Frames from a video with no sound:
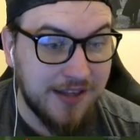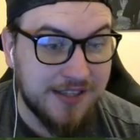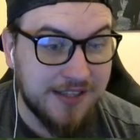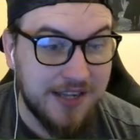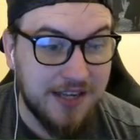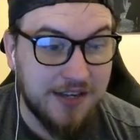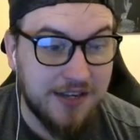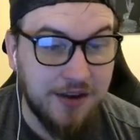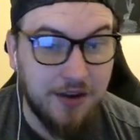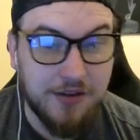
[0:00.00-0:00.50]

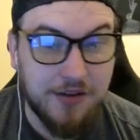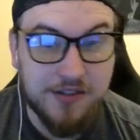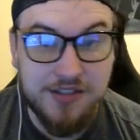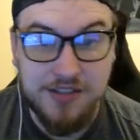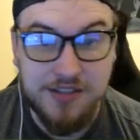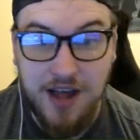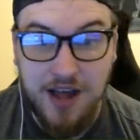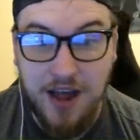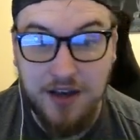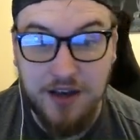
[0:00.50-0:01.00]
he
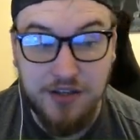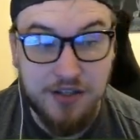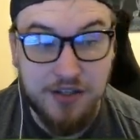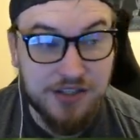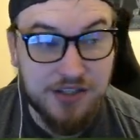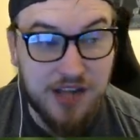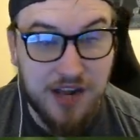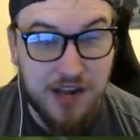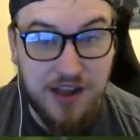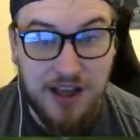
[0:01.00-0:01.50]
does. And
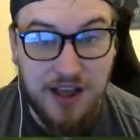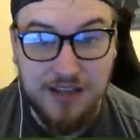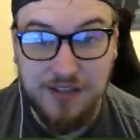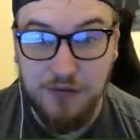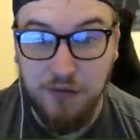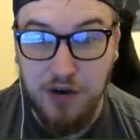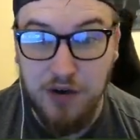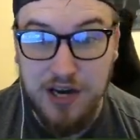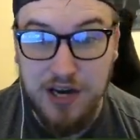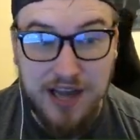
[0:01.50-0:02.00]
just like that, it's
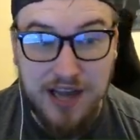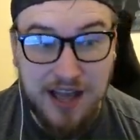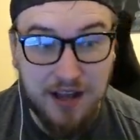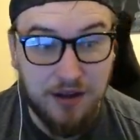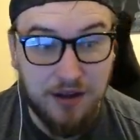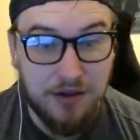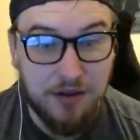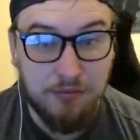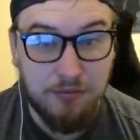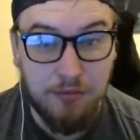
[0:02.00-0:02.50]

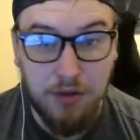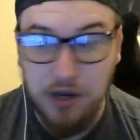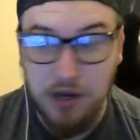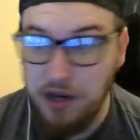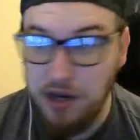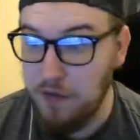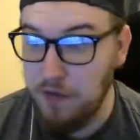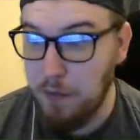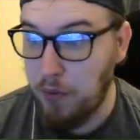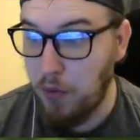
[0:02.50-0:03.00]
3-0. What are
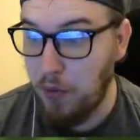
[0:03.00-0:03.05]
Liverpool